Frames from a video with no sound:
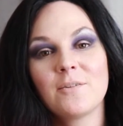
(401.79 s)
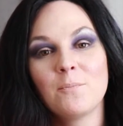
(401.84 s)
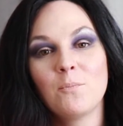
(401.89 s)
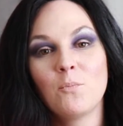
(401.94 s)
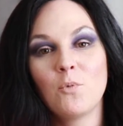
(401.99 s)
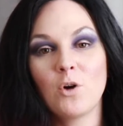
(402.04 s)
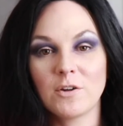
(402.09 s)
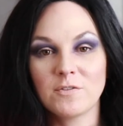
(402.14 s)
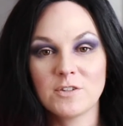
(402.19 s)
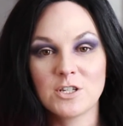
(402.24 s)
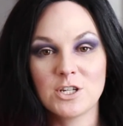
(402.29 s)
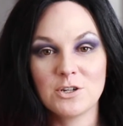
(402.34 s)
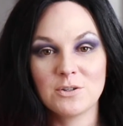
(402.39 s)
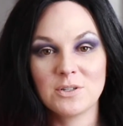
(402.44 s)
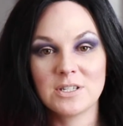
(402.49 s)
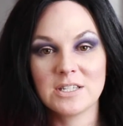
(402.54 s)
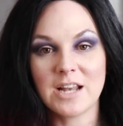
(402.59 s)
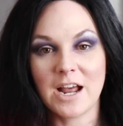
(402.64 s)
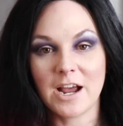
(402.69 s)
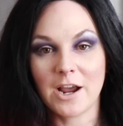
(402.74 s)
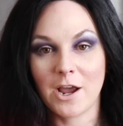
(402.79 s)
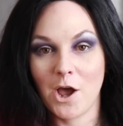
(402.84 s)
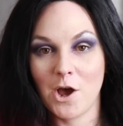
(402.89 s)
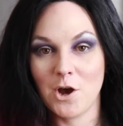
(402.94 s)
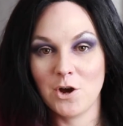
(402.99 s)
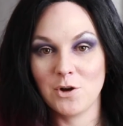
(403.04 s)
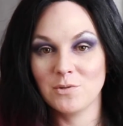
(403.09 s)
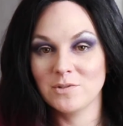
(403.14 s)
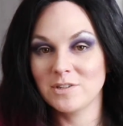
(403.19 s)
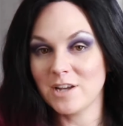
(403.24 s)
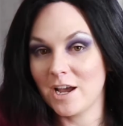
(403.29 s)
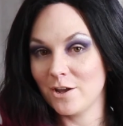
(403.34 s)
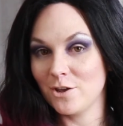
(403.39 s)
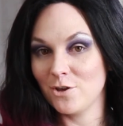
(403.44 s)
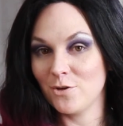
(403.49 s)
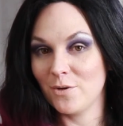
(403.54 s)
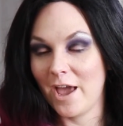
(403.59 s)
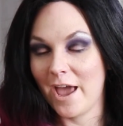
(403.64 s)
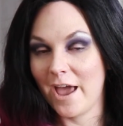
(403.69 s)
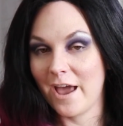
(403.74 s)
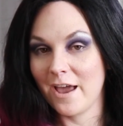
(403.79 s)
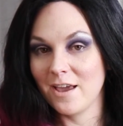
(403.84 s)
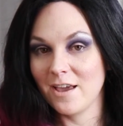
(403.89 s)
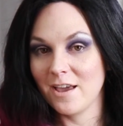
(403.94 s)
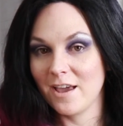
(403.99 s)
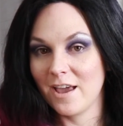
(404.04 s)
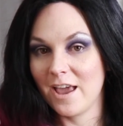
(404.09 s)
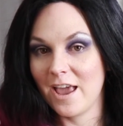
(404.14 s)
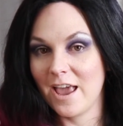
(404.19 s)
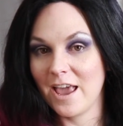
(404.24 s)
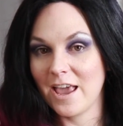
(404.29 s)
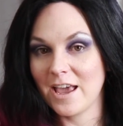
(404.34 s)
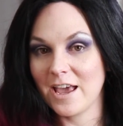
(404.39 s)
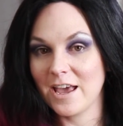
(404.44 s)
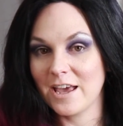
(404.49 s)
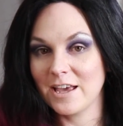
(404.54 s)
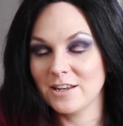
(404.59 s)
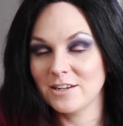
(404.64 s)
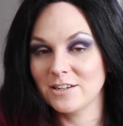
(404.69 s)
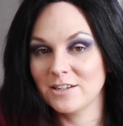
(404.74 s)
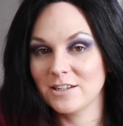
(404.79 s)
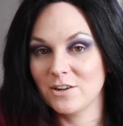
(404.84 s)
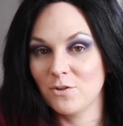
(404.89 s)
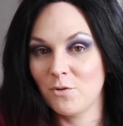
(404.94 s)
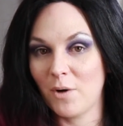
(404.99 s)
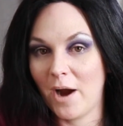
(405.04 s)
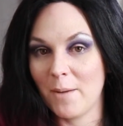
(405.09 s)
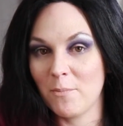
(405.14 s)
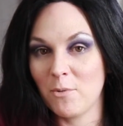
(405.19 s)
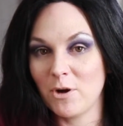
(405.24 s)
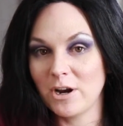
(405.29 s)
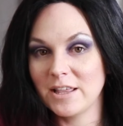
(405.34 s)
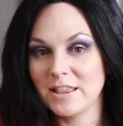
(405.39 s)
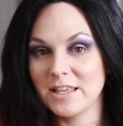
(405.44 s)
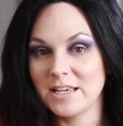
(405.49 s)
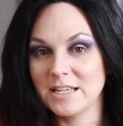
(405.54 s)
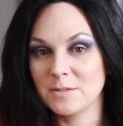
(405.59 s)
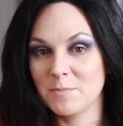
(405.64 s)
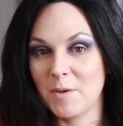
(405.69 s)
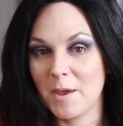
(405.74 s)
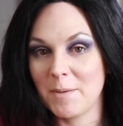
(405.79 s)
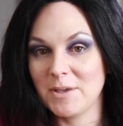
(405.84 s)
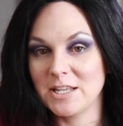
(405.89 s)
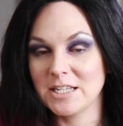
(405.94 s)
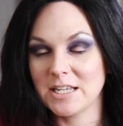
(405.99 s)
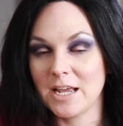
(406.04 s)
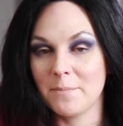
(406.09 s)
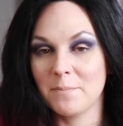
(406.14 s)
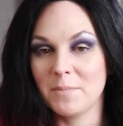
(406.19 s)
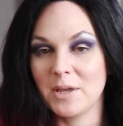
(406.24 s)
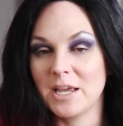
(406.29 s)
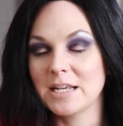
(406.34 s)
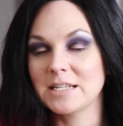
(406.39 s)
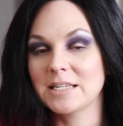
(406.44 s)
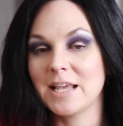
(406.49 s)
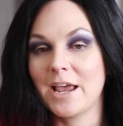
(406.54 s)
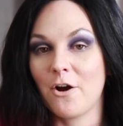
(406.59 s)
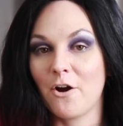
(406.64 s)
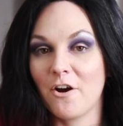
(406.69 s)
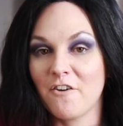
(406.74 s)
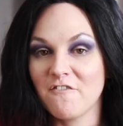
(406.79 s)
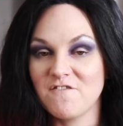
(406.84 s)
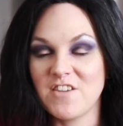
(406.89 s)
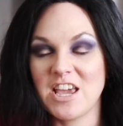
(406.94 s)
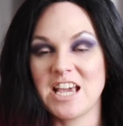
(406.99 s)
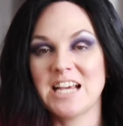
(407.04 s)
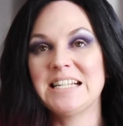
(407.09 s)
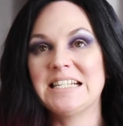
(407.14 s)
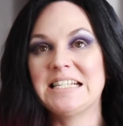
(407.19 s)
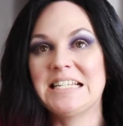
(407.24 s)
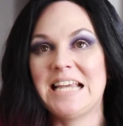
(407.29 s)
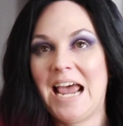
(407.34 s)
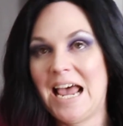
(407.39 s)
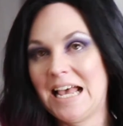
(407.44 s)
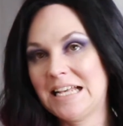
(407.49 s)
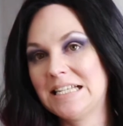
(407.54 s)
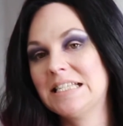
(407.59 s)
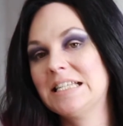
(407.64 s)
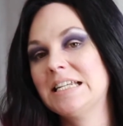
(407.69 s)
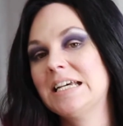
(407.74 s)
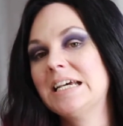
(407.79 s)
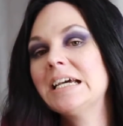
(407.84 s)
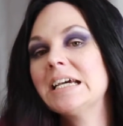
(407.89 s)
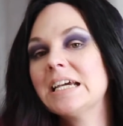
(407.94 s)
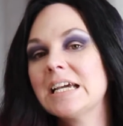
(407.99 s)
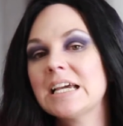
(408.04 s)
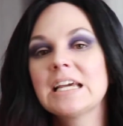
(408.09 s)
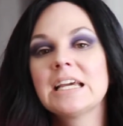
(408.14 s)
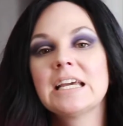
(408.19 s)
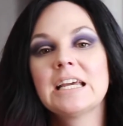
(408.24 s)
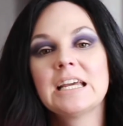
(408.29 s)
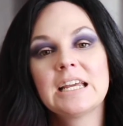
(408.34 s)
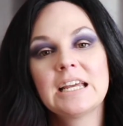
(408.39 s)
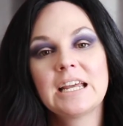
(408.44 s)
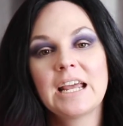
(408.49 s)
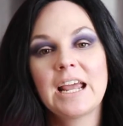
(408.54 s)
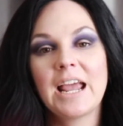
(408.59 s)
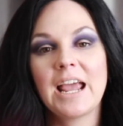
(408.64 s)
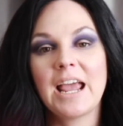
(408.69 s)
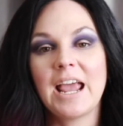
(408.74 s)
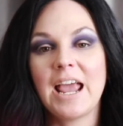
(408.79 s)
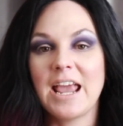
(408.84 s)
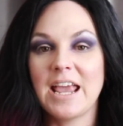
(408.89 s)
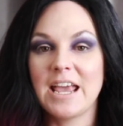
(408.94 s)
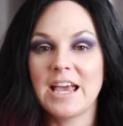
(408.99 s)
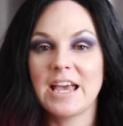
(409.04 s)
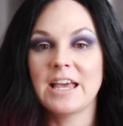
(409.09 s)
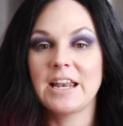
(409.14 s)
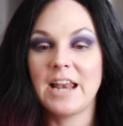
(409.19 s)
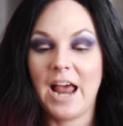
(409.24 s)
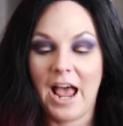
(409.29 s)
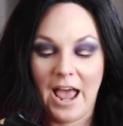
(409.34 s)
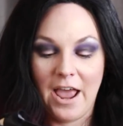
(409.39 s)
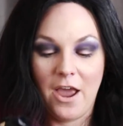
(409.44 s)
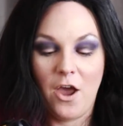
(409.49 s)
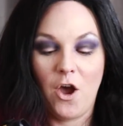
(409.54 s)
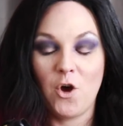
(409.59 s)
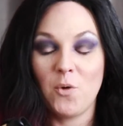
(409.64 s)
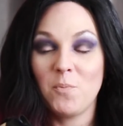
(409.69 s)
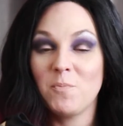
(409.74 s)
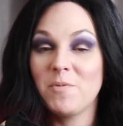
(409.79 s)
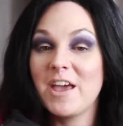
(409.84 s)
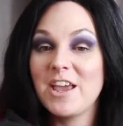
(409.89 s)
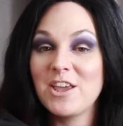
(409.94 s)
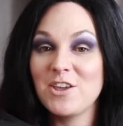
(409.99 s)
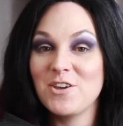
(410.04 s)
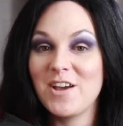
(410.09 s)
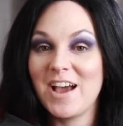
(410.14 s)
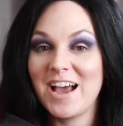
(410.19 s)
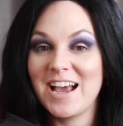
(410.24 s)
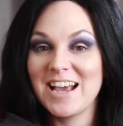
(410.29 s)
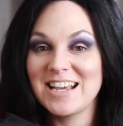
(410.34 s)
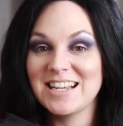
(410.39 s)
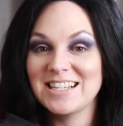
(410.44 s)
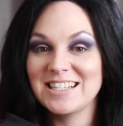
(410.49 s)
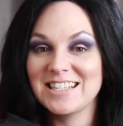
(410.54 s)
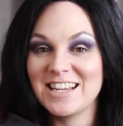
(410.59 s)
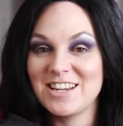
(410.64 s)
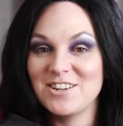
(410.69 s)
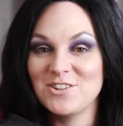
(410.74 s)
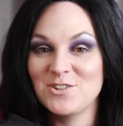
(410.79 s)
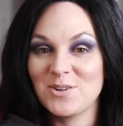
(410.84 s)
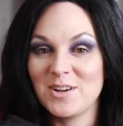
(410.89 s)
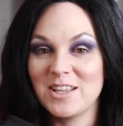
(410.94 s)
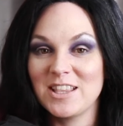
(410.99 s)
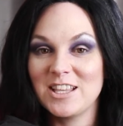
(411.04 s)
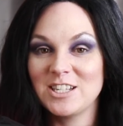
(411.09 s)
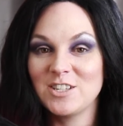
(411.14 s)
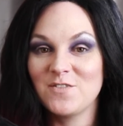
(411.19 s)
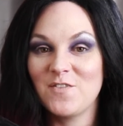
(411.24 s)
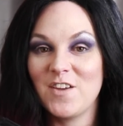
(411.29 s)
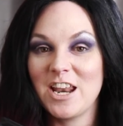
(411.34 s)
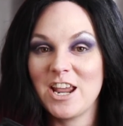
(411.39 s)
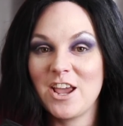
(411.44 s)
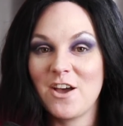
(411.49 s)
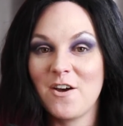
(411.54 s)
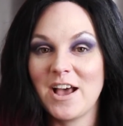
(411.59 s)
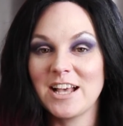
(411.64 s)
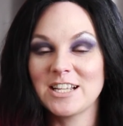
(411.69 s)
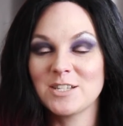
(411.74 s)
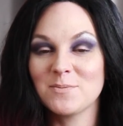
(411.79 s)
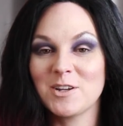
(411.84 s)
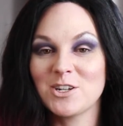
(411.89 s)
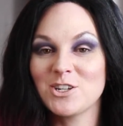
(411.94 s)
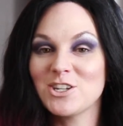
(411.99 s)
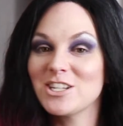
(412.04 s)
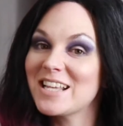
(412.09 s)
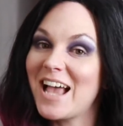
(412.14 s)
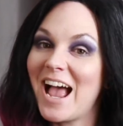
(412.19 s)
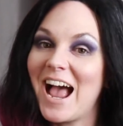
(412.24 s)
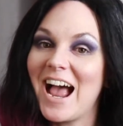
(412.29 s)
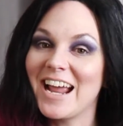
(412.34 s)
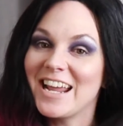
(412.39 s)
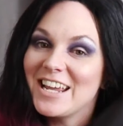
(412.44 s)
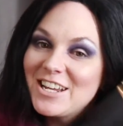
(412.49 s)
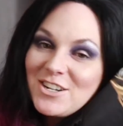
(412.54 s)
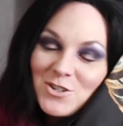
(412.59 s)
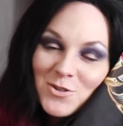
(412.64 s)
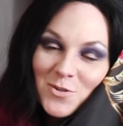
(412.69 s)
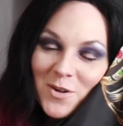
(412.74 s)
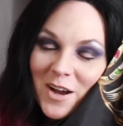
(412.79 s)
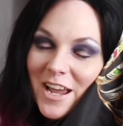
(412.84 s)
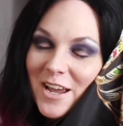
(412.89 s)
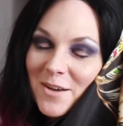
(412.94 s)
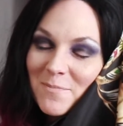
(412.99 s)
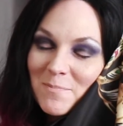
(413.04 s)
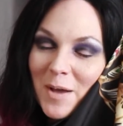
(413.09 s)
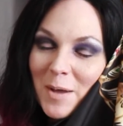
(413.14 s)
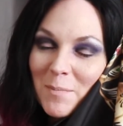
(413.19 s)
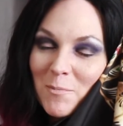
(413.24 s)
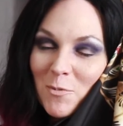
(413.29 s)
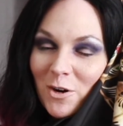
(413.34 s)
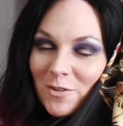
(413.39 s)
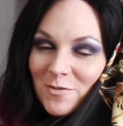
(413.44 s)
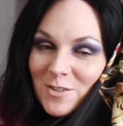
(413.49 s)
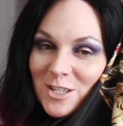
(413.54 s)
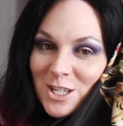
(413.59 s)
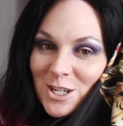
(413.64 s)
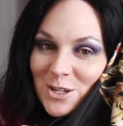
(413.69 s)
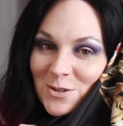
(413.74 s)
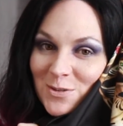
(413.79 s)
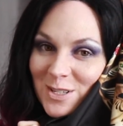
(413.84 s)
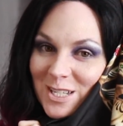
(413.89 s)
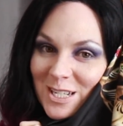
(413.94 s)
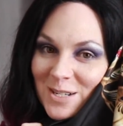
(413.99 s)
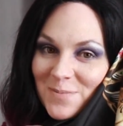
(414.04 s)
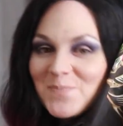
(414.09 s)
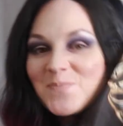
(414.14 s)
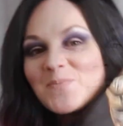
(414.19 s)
morphsuits.co.uk and grab one of these babies up because they are fantastic. And I hope that you guys enjoyed this video as much as I enjoy my morph suit.